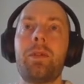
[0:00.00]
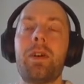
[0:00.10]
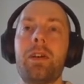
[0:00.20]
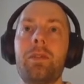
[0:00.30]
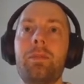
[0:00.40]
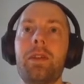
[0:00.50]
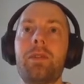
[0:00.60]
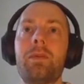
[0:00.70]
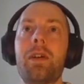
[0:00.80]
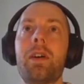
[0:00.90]
any better
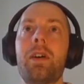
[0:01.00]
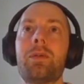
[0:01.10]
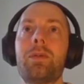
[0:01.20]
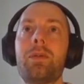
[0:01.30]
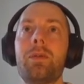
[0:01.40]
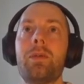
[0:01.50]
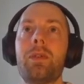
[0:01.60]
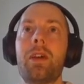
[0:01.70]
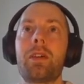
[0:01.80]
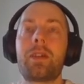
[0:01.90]
way how to
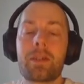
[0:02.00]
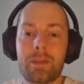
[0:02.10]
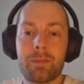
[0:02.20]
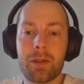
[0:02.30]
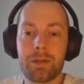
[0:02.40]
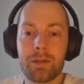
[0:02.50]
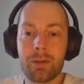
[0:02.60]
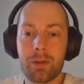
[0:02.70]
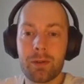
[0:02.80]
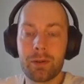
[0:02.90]
like customize your
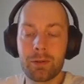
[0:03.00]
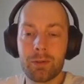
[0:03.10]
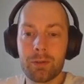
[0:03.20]
dock to look